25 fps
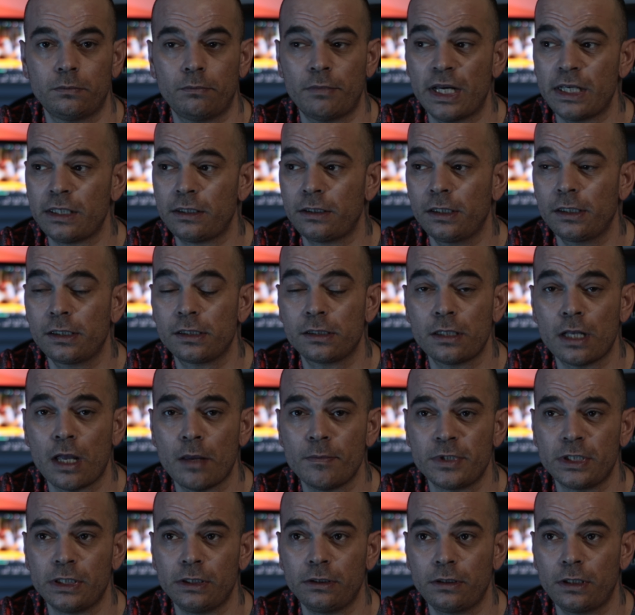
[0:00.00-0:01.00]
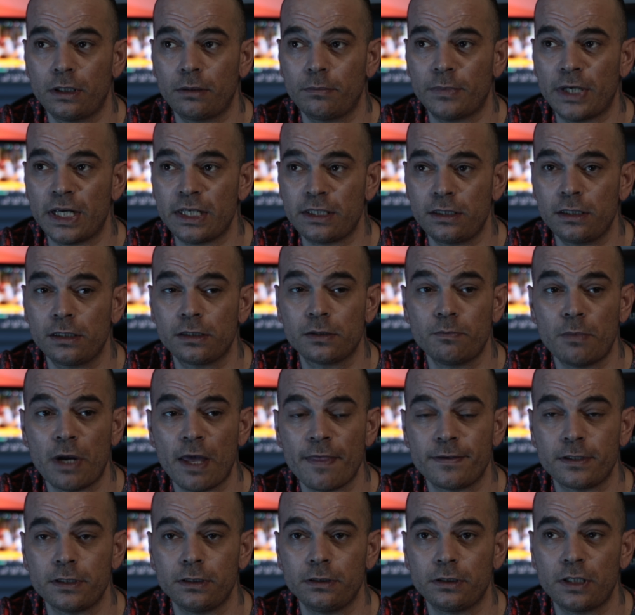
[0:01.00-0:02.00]
My 6 months
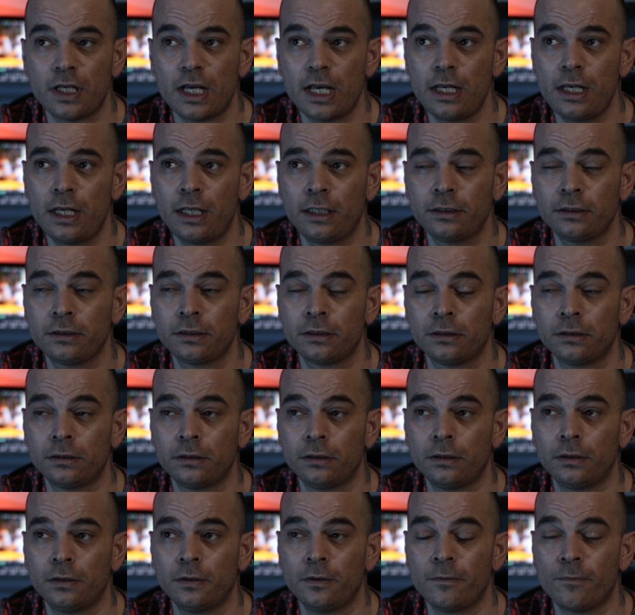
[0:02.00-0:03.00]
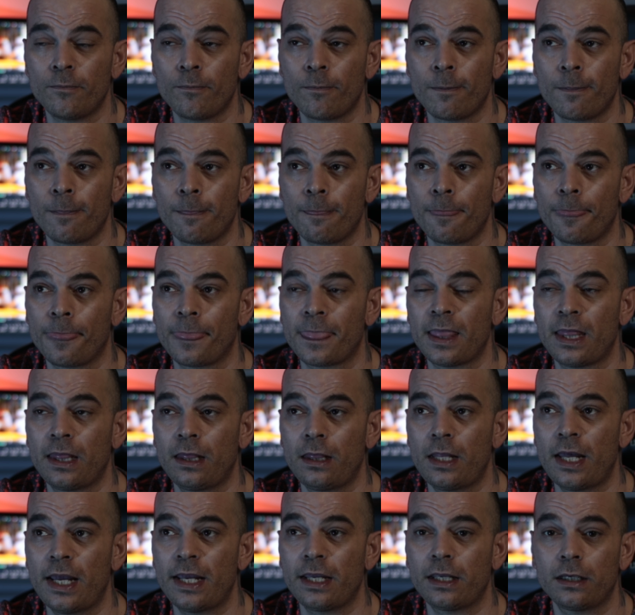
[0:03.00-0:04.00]
in Thailand,
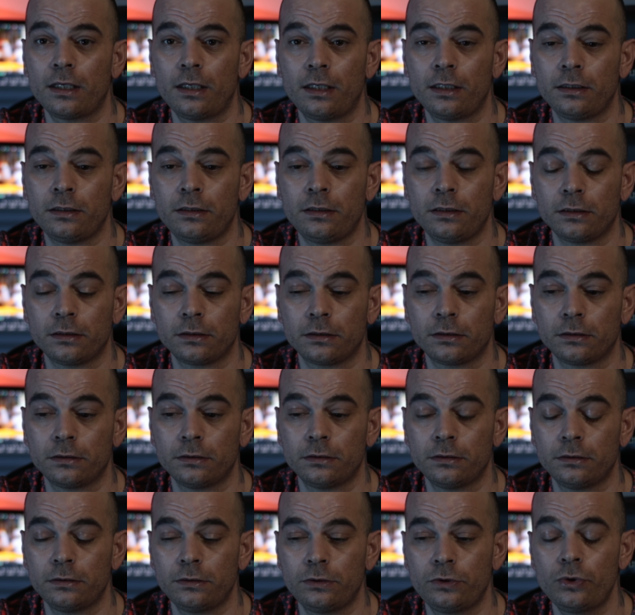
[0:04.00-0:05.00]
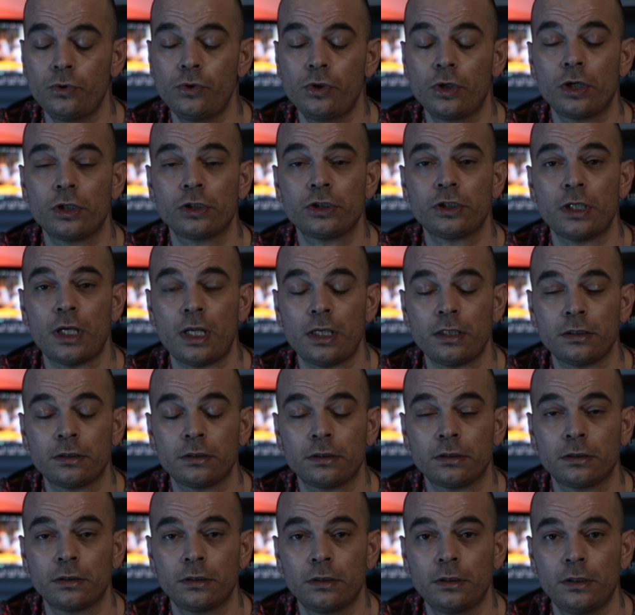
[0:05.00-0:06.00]
I heard 2
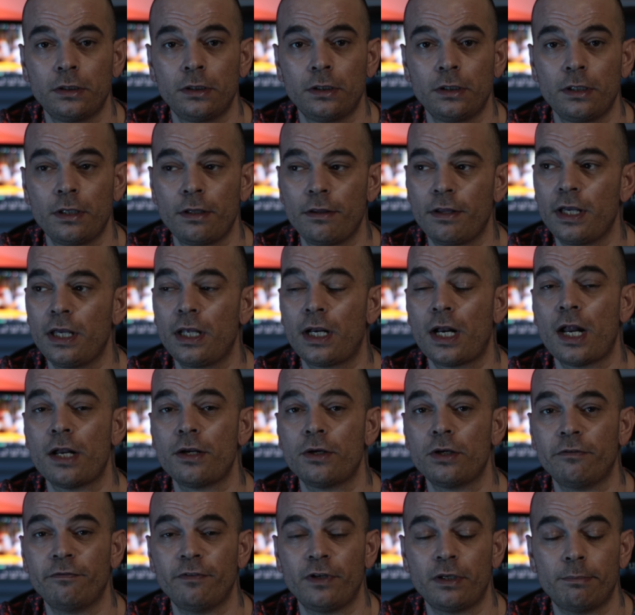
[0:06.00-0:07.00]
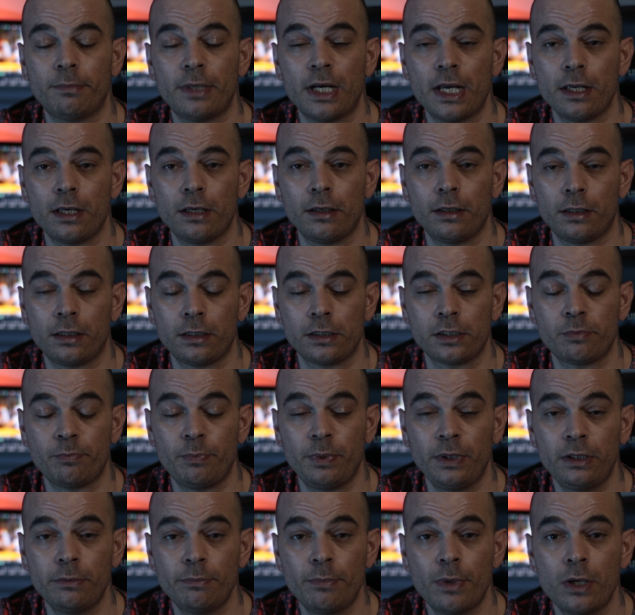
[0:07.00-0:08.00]
Russians, they ran over by a
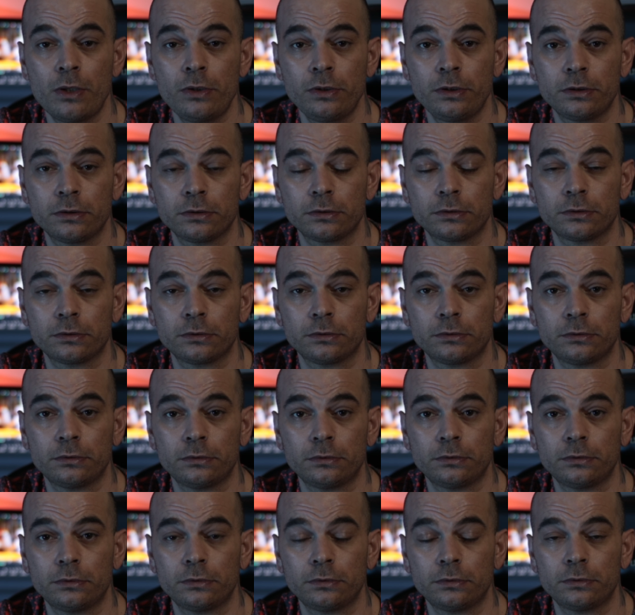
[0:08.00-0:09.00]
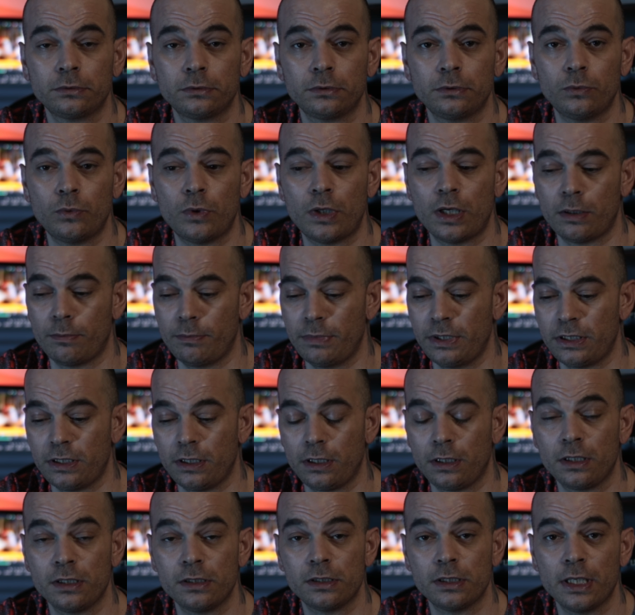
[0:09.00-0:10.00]
speedboat, one
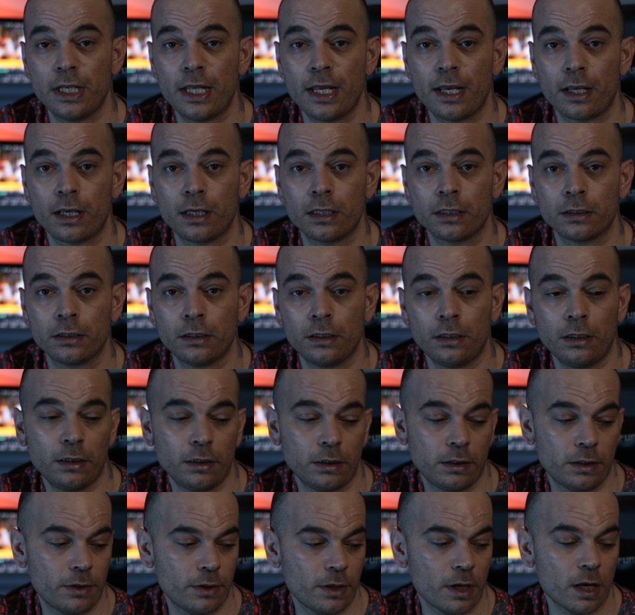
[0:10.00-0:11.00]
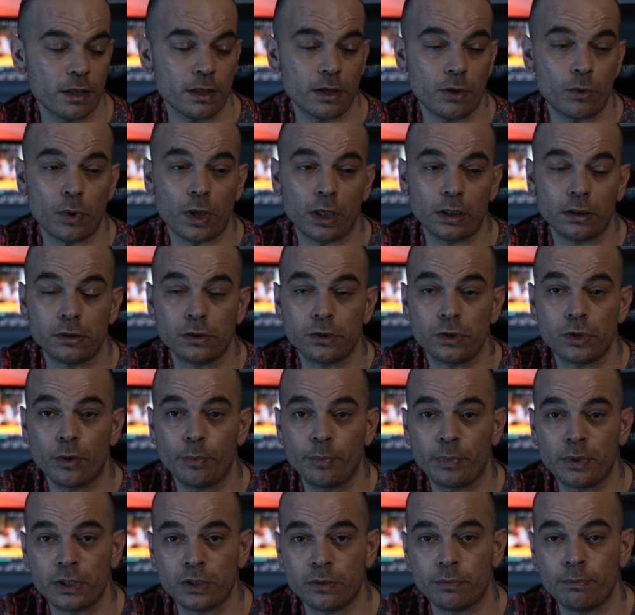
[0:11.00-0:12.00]
missing his leg, the other one
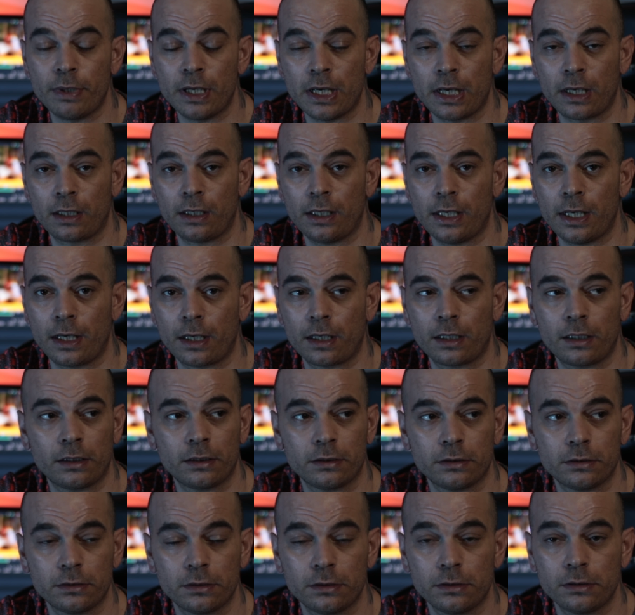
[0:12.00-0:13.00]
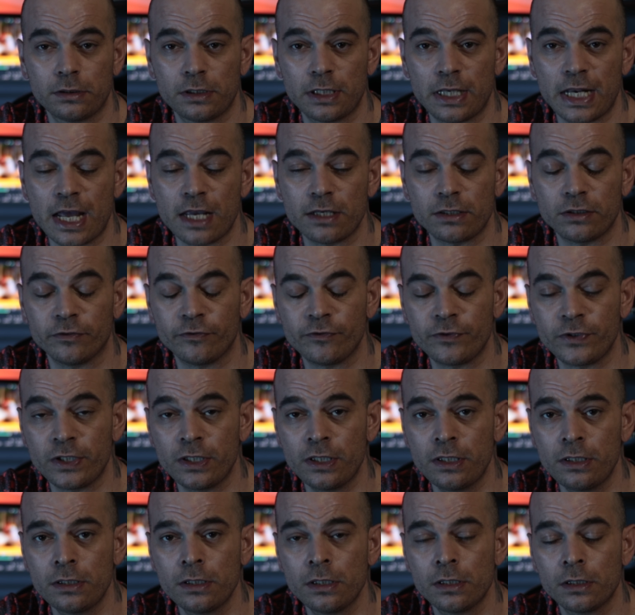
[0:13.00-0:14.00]
chopped his back like slice of
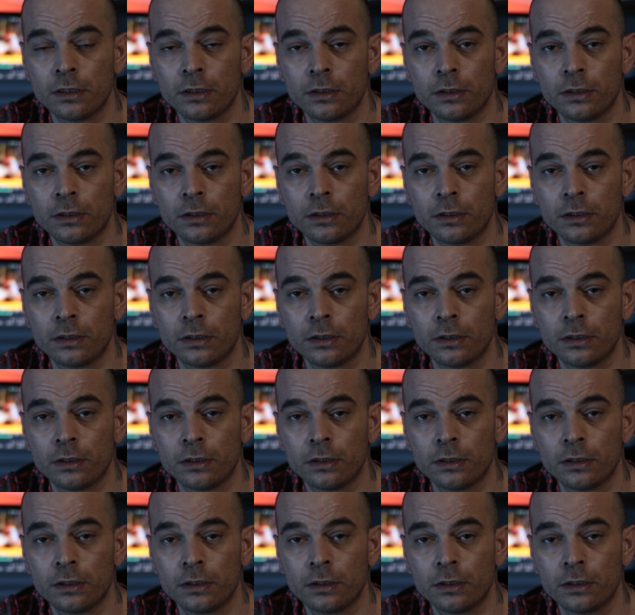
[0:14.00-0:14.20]
cheese.